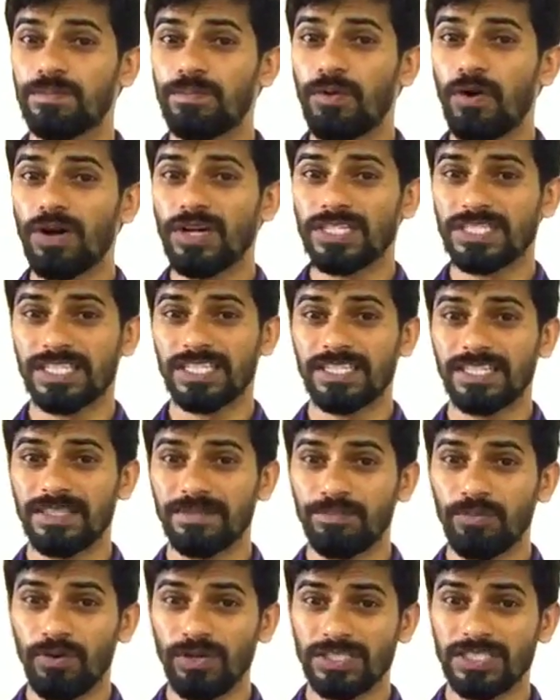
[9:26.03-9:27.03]

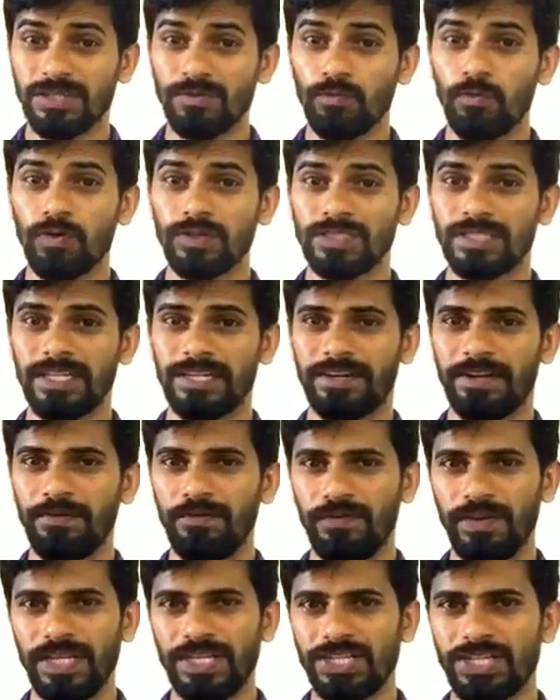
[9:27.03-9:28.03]
Boxing was their
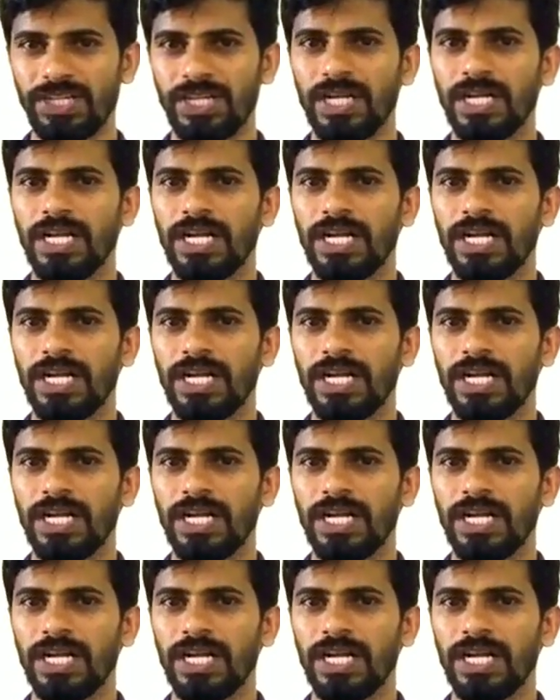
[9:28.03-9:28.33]
event,